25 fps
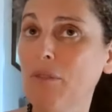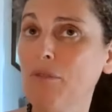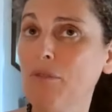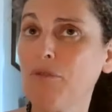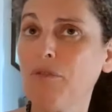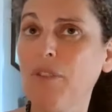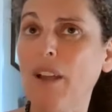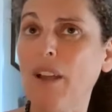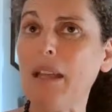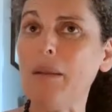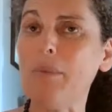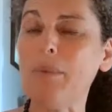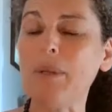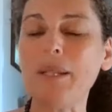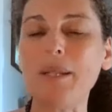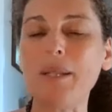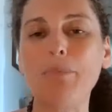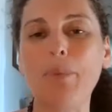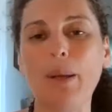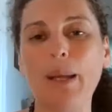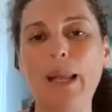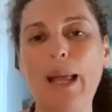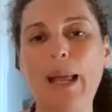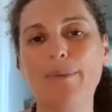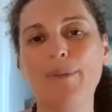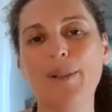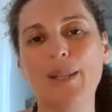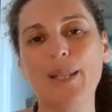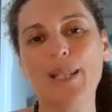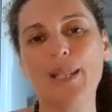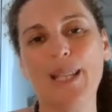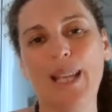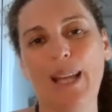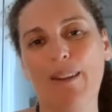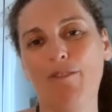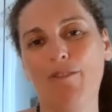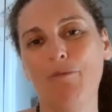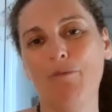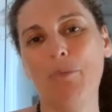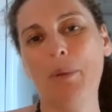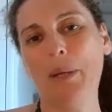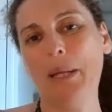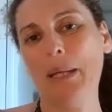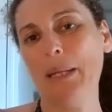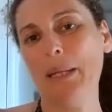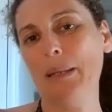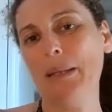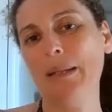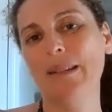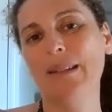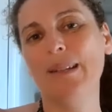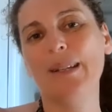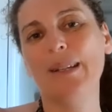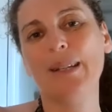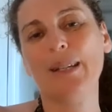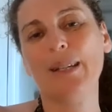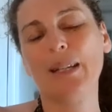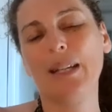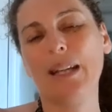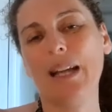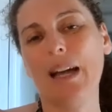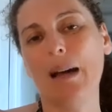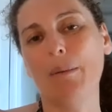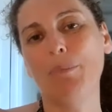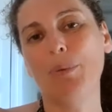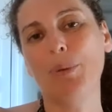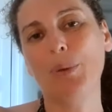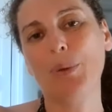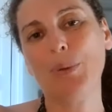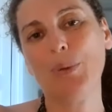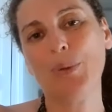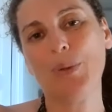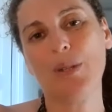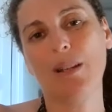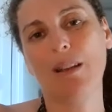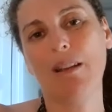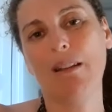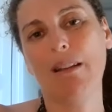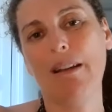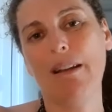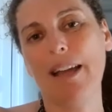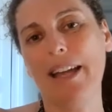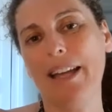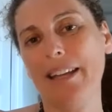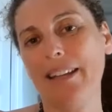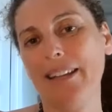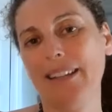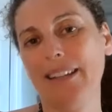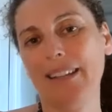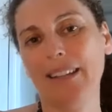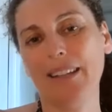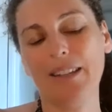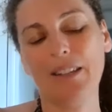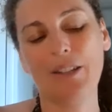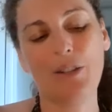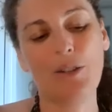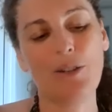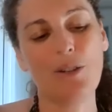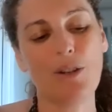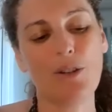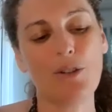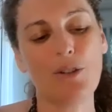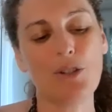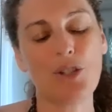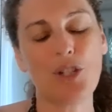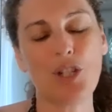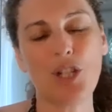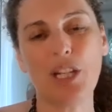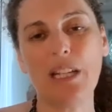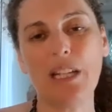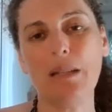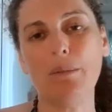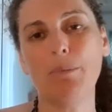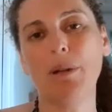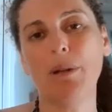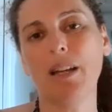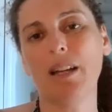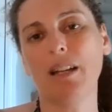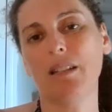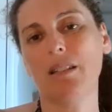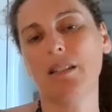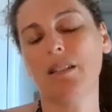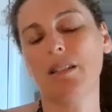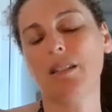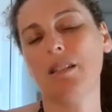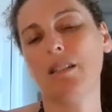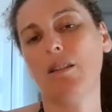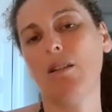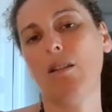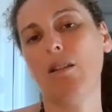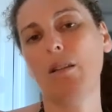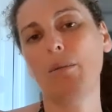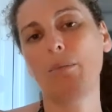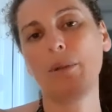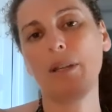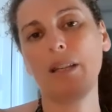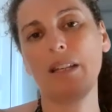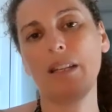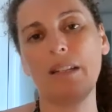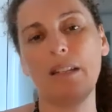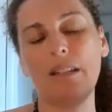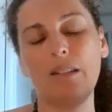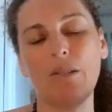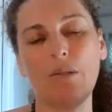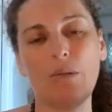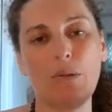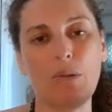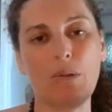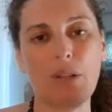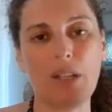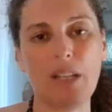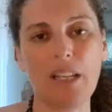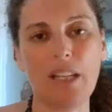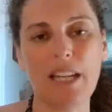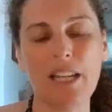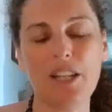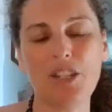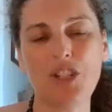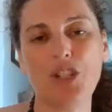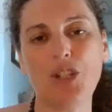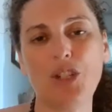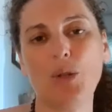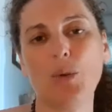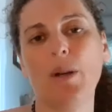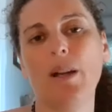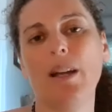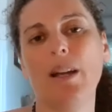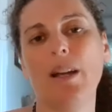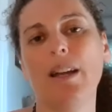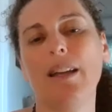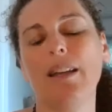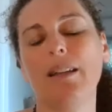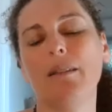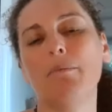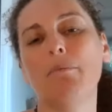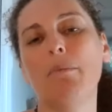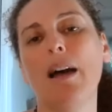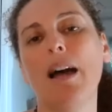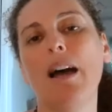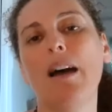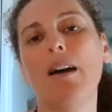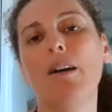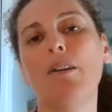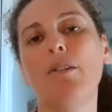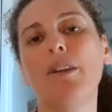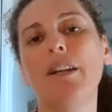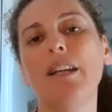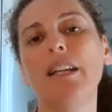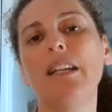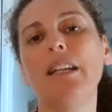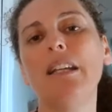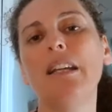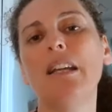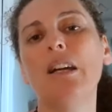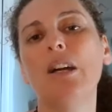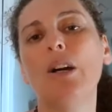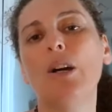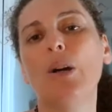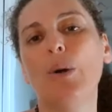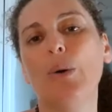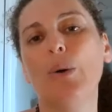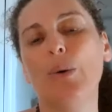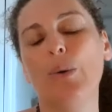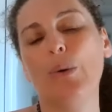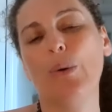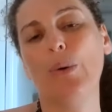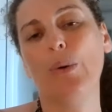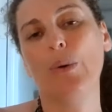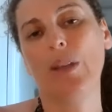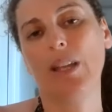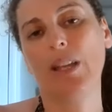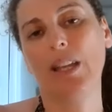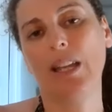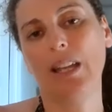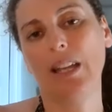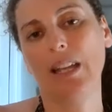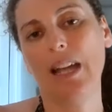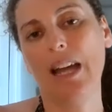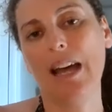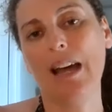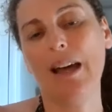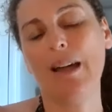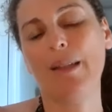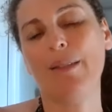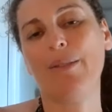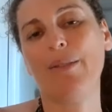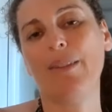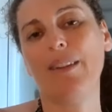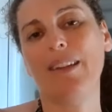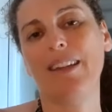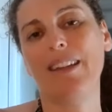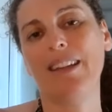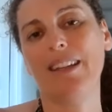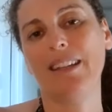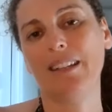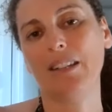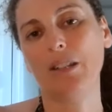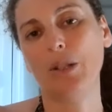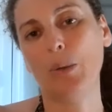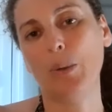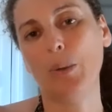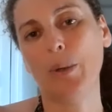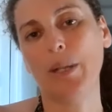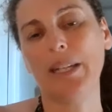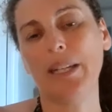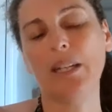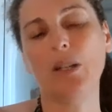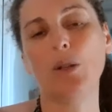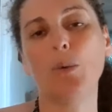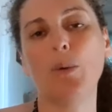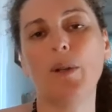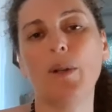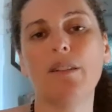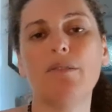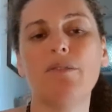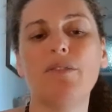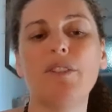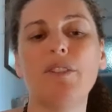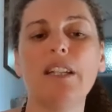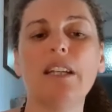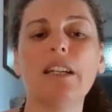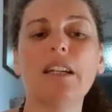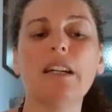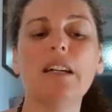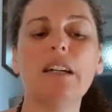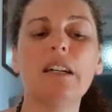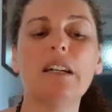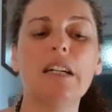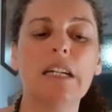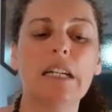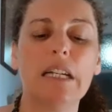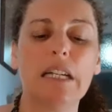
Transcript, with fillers: famous beloveds have been couples like, you know, Sheba and Solomon, or Yeshua and Mari, or King Arthur and Queen Guinevere.